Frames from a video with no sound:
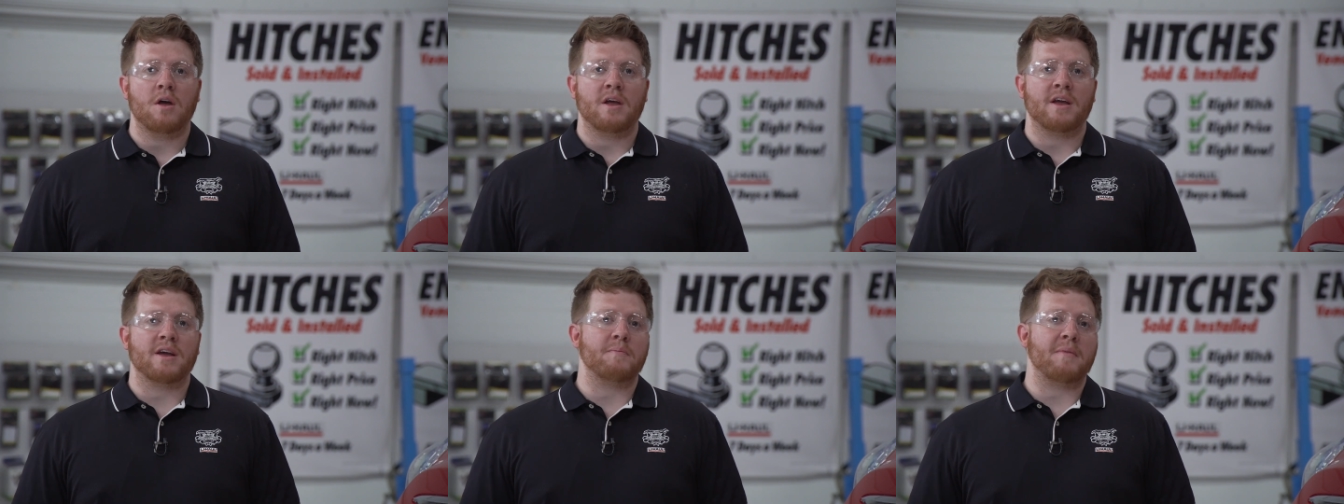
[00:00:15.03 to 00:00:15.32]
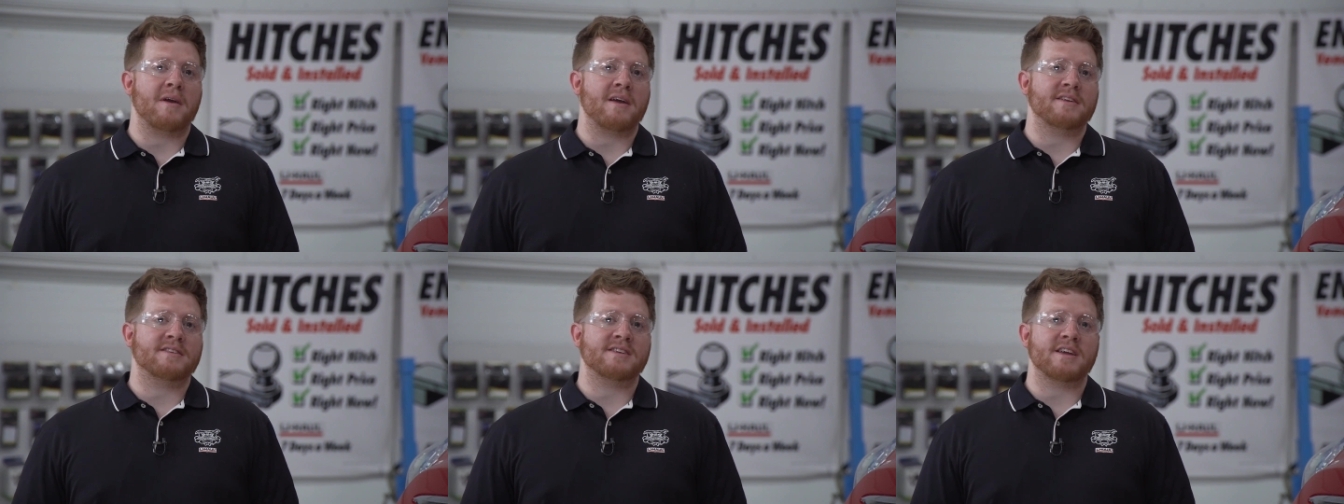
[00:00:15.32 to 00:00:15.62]
It
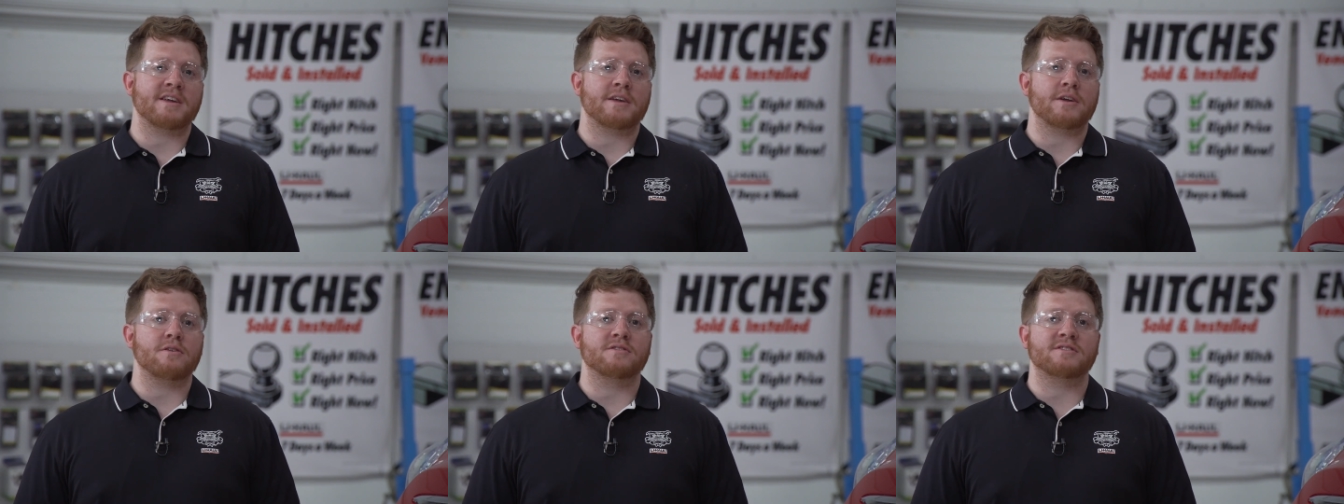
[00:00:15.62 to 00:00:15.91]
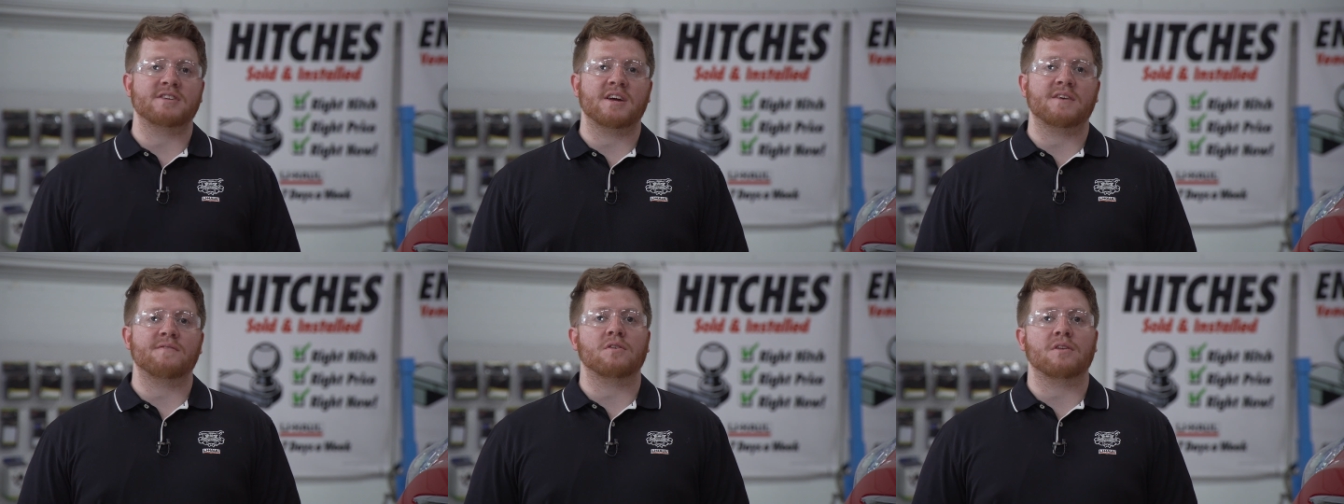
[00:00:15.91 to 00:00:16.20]
may take you
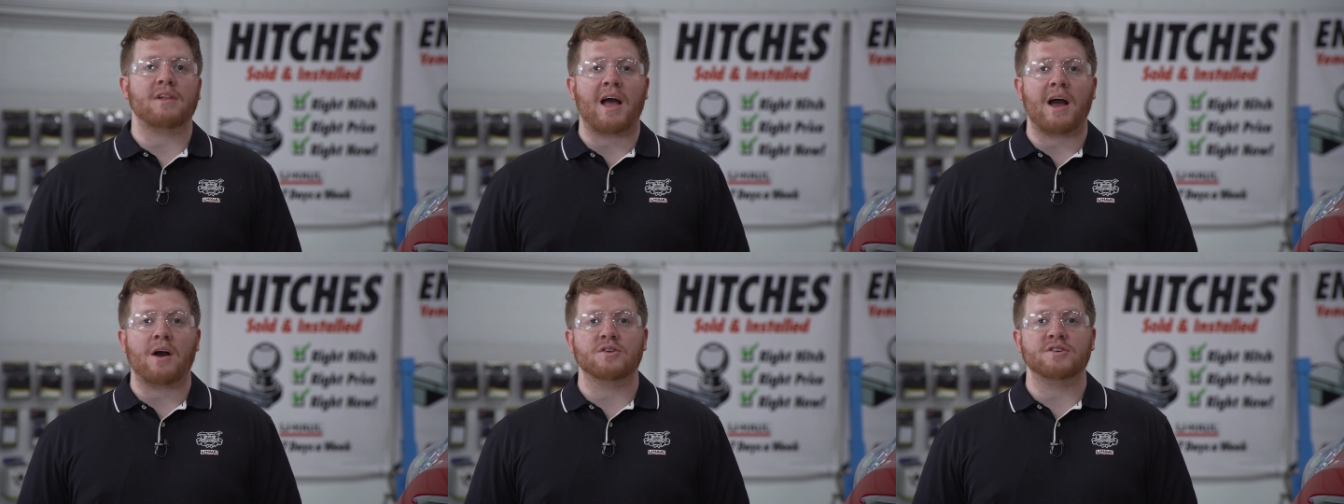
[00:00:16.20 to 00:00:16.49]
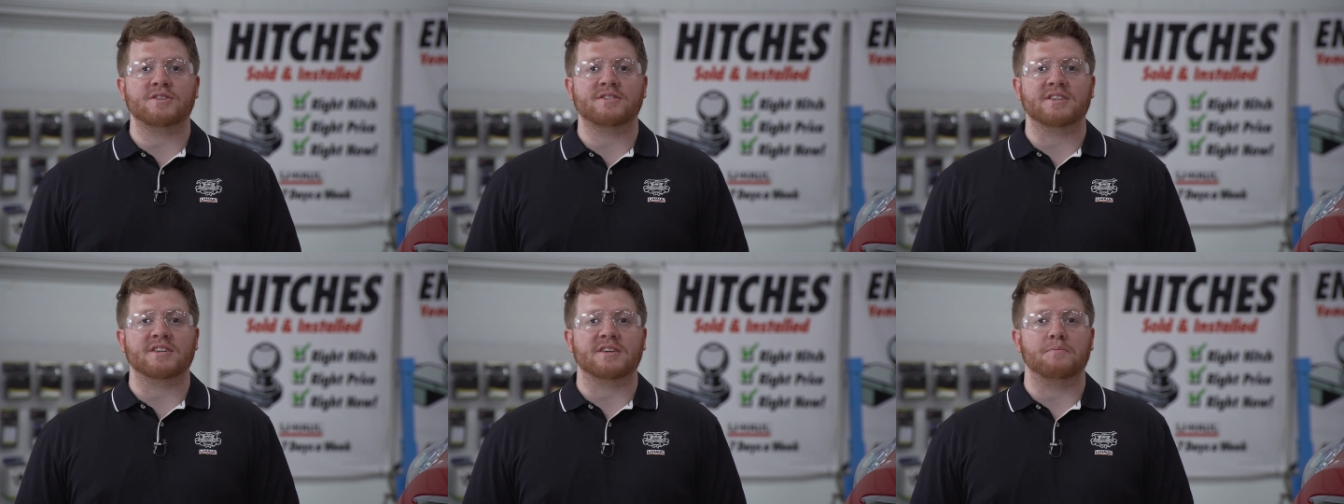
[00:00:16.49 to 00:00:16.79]
several
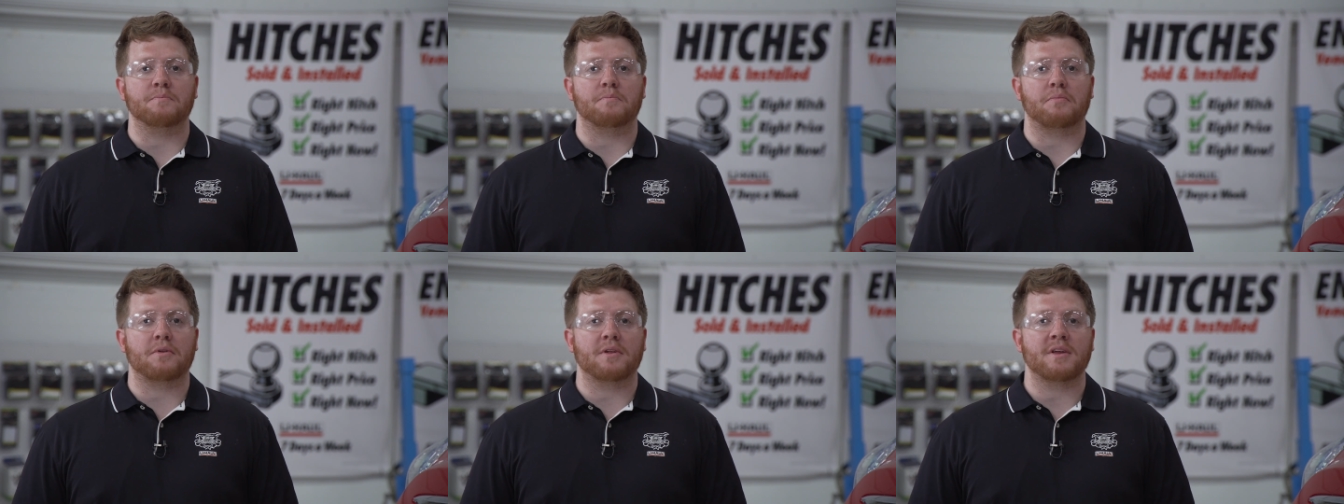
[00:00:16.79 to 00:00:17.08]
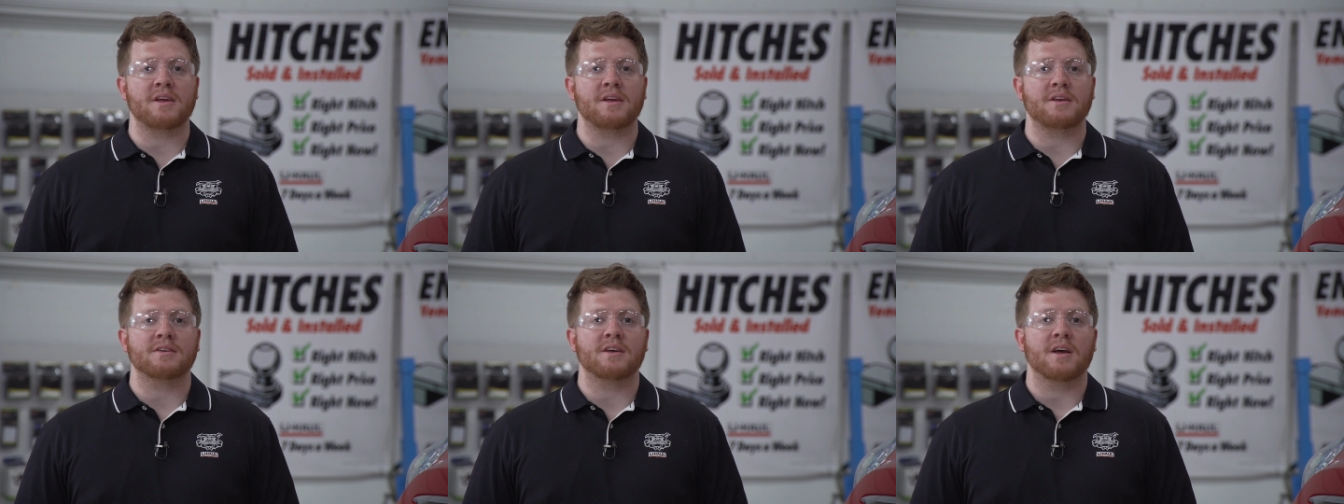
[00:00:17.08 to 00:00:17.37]
hours to
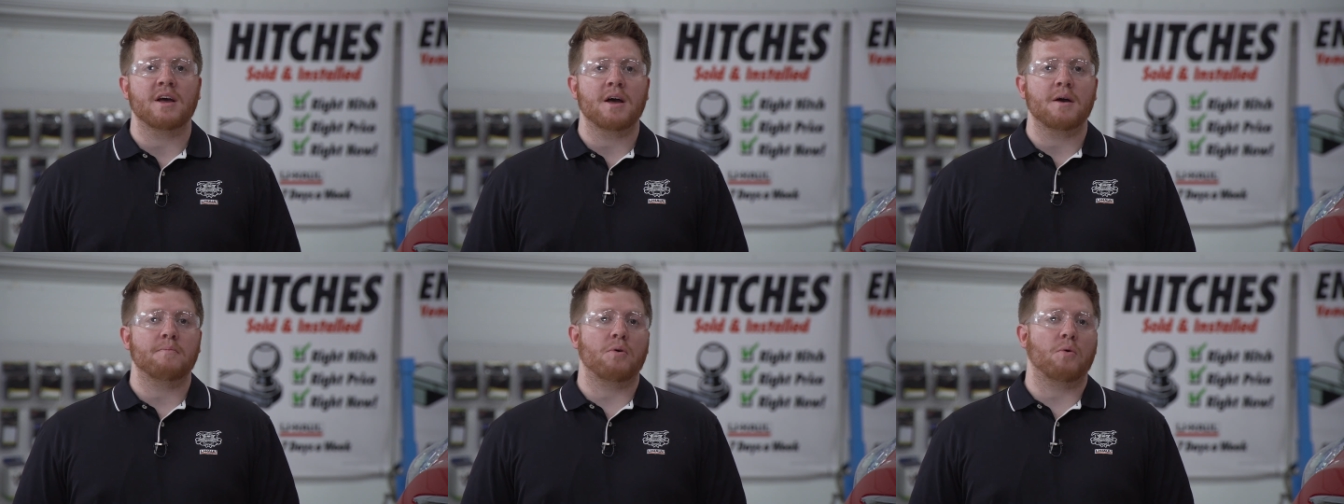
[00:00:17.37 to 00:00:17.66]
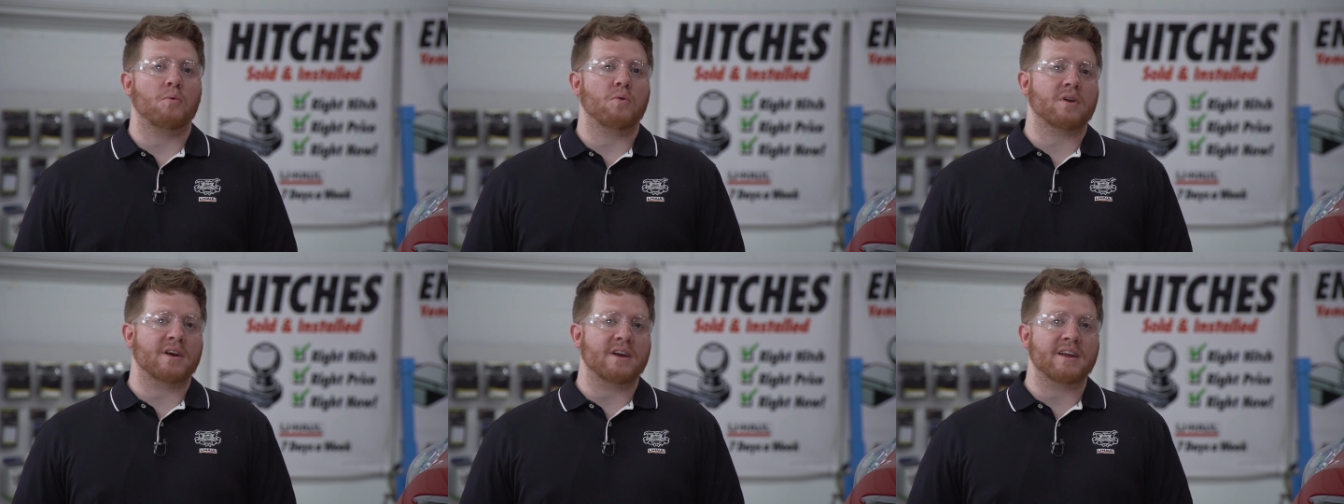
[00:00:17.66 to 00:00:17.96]
complete, but
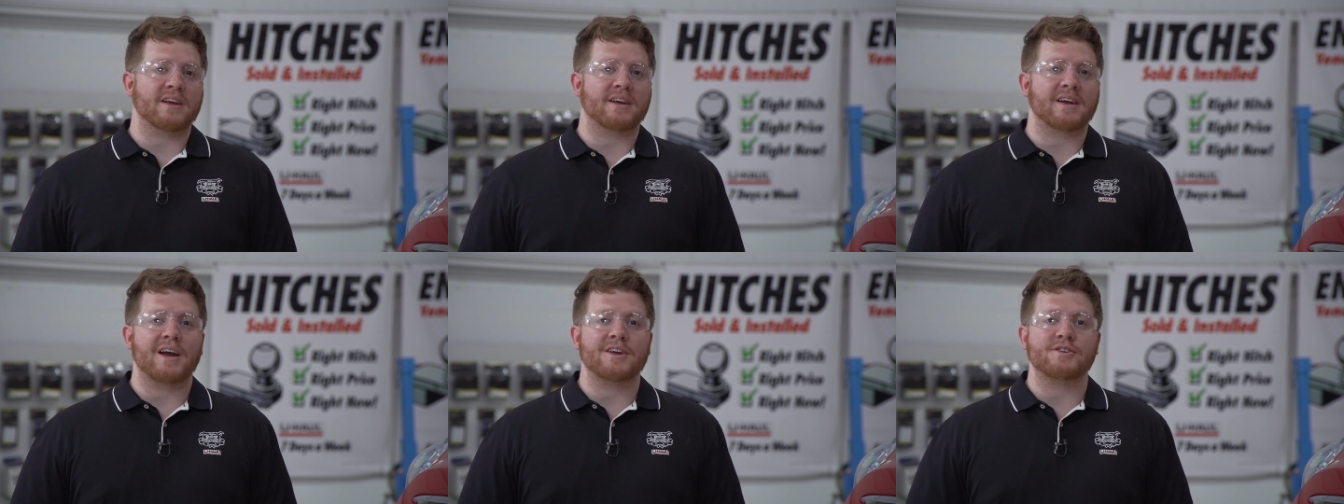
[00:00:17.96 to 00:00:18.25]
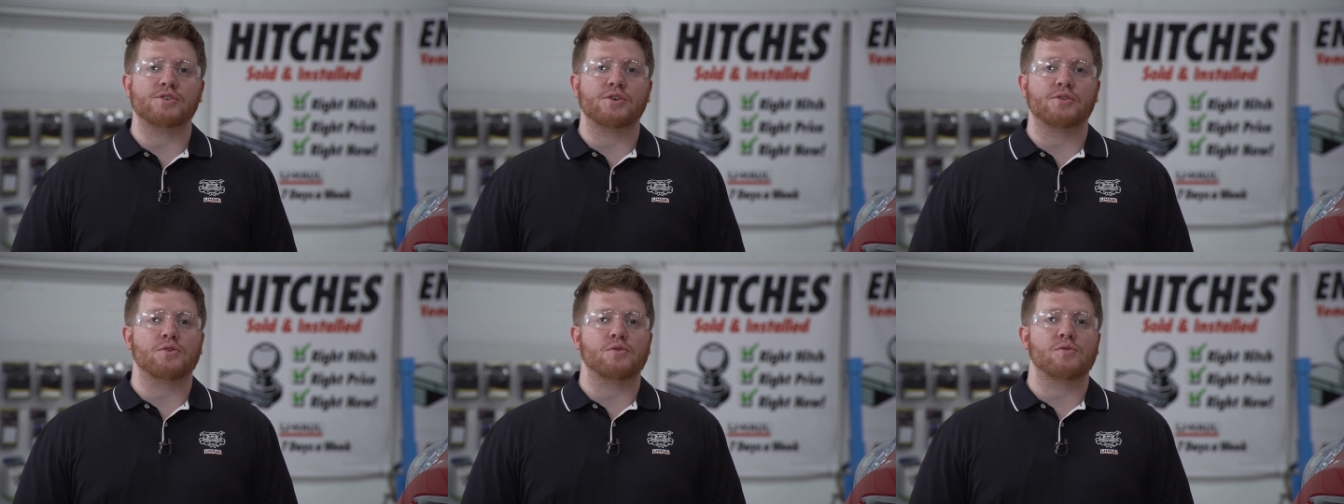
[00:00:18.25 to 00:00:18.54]
we're going to
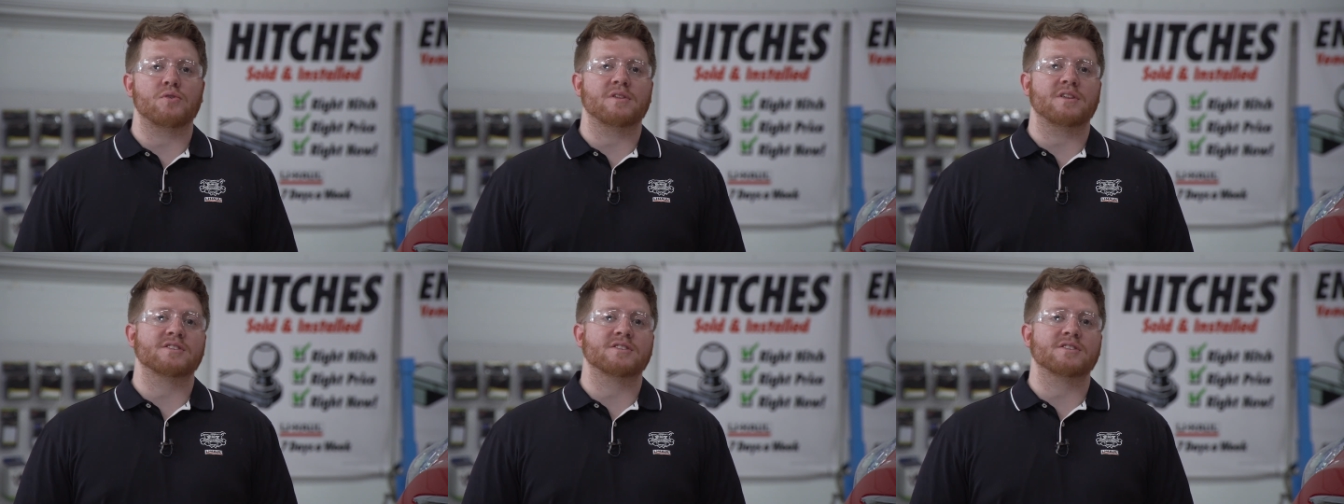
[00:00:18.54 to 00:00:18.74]
guide you through it.